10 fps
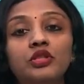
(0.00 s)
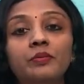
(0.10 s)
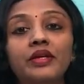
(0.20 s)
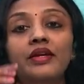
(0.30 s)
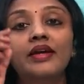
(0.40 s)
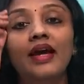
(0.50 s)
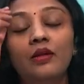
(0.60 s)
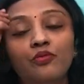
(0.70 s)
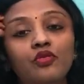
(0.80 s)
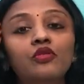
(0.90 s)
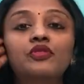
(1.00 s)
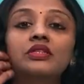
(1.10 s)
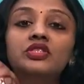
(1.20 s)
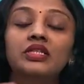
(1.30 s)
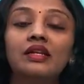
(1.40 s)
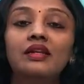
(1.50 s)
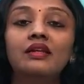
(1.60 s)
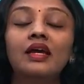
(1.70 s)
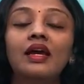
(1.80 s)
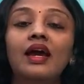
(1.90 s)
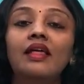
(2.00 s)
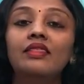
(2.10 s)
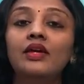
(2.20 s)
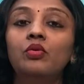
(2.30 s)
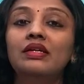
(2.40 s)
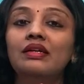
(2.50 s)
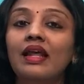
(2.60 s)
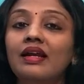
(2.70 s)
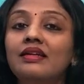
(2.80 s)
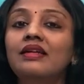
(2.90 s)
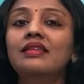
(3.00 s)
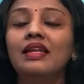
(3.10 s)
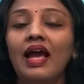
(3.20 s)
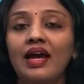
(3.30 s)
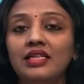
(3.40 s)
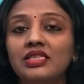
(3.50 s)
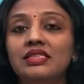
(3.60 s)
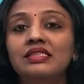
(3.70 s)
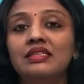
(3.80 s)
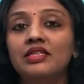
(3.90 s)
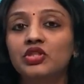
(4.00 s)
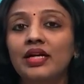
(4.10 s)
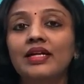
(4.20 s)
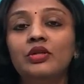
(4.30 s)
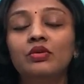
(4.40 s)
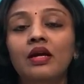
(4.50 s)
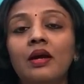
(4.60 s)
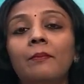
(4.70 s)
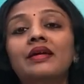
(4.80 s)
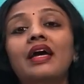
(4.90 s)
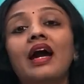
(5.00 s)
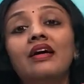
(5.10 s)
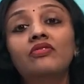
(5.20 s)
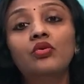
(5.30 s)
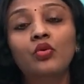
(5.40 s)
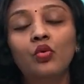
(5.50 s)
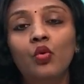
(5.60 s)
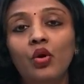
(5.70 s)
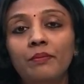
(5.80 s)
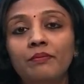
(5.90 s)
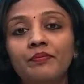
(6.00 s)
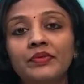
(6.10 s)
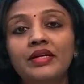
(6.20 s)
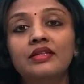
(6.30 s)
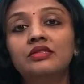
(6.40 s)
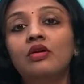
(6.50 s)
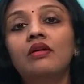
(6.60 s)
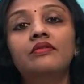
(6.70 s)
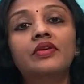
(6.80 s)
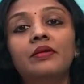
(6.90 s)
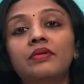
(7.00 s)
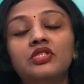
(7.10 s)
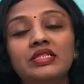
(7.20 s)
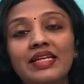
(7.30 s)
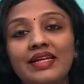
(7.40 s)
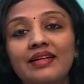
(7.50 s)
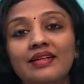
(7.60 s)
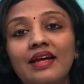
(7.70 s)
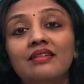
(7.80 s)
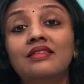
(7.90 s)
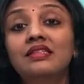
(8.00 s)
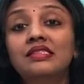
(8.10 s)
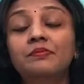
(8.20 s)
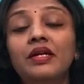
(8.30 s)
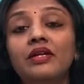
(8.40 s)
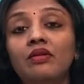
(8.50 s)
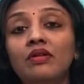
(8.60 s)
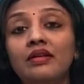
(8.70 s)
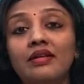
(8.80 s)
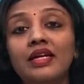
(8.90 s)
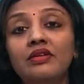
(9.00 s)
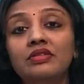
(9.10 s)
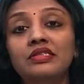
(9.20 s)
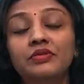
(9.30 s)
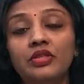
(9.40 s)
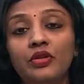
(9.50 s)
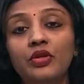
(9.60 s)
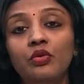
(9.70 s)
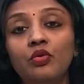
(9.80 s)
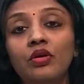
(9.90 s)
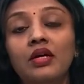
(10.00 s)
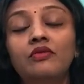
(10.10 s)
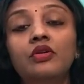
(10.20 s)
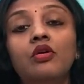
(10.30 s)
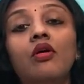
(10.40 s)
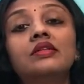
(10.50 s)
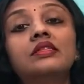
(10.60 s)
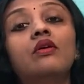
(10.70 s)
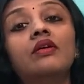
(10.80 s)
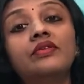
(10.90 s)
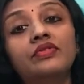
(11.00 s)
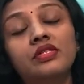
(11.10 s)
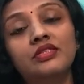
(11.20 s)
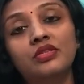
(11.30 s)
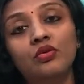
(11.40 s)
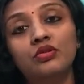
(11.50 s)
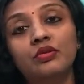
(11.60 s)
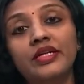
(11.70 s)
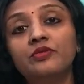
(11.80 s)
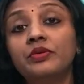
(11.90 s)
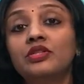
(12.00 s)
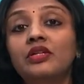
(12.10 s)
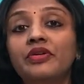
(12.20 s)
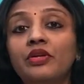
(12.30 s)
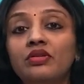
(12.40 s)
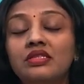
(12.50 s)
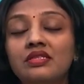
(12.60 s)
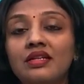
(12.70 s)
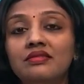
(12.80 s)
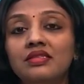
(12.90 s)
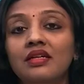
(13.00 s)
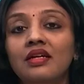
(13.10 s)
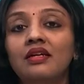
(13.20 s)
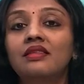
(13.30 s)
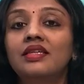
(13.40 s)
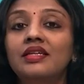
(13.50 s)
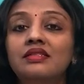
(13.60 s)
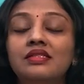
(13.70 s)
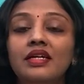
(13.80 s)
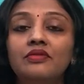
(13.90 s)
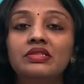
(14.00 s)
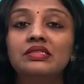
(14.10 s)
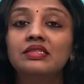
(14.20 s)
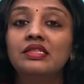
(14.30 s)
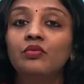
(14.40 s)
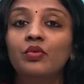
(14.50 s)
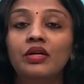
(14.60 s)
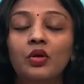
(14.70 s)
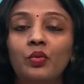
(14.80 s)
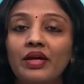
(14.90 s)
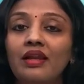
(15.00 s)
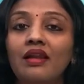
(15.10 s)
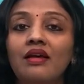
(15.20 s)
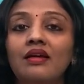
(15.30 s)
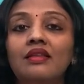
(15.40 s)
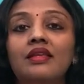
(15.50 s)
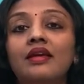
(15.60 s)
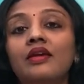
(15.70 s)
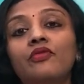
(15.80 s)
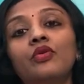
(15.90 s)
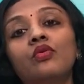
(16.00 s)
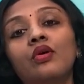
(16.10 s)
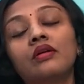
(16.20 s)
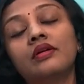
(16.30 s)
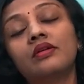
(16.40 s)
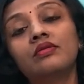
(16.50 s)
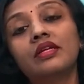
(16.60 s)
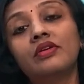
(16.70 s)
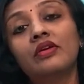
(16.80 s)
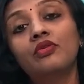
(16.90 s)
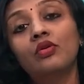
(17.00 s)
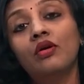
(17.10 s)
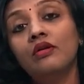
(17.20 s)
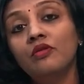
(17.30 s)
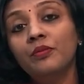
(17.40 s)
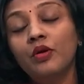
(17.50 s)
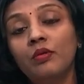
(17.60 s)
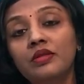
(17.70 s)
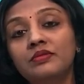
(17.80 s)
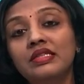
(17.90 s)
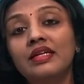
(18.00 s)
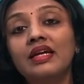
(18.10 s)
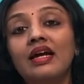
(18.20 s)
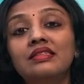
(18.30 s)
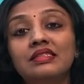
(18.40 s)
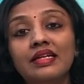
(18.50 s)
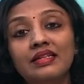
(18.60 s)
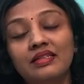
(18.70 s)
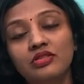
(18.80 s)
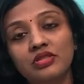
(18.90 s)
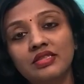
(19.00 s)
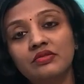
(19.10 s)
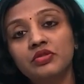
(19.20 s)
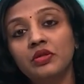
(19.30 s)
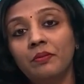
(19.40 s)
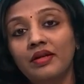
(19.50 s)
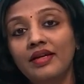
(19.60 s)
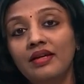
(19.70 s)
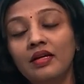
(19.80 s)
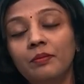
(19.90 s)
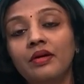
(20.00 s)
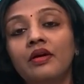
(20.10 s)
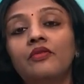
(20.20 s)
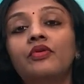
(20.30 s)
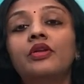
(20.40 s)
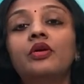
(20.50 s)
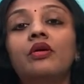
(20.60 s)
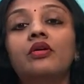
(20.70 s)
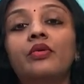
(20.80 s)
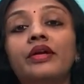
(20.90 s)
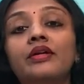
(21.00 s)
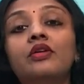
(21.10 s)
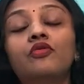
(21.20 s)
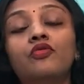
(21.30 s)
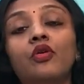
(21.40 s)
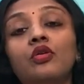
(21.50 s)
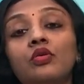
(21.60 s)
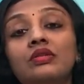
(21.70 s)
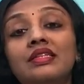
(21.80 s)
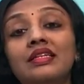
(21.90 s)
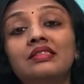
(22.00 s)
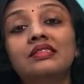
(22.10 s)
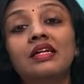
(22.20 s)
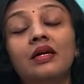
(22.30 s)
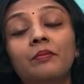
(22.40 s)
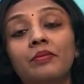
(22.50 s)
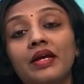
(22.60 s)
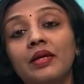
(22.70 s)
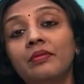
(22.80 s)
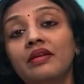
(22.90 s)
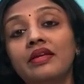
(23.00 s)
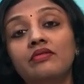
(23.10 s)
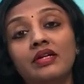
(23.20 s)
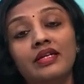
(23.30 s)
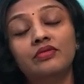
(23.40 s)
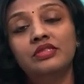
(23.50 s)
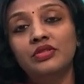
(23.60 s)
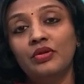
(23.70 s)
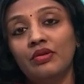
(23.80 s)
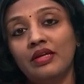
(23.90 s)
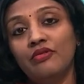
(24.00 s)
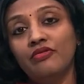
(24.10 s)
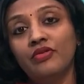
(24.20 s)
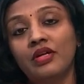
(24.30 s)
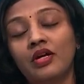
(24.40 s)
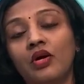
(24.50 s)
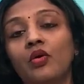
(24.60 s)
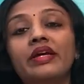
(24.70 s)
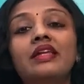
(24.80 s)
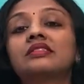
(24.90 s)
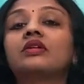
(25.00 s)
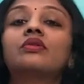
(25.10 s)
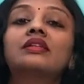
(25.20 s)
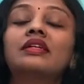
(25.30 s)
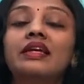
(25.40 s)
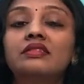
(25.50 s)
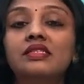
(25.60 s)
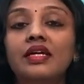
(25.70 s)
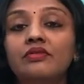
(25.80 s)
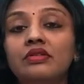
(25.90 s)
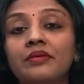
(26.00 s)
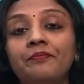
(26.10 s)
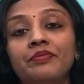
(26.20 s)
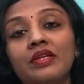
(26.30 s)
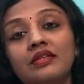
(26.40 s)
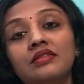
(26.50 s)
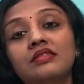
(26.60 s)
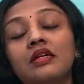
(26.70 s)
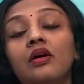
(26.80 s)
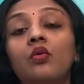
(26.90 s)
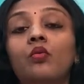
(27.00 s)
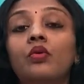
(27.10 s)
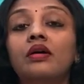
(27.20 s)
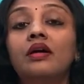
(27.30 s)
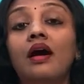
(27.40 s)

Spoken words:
to be helpful for the children, and they were directing their actions in their childhood, but as you grow up, it is not very much needed, and this particular drivers within you will cause a lot of stress also, especially when you're stressed. These drivers doesn't work well. They give you they give you a lot of problems like anxiety, stress, which are building up when you are going to follow these primary drivers in your life. Okay, let's go to the next driver, that is work